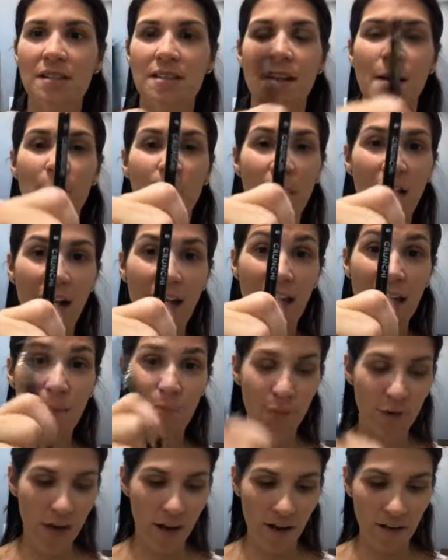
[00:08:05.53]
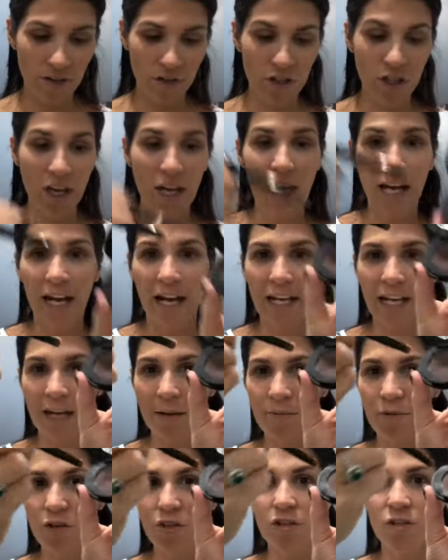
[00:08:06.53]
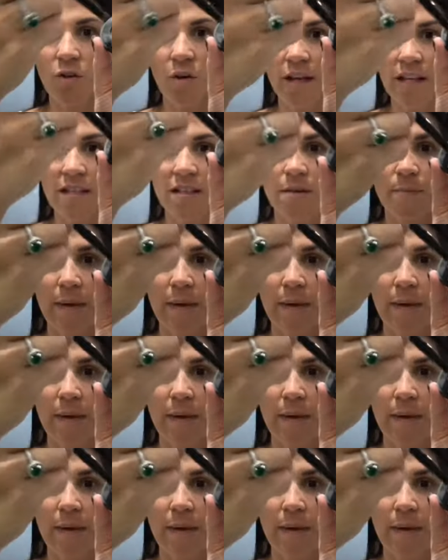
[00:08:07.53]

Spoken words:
number 8 brush. And I'm just going to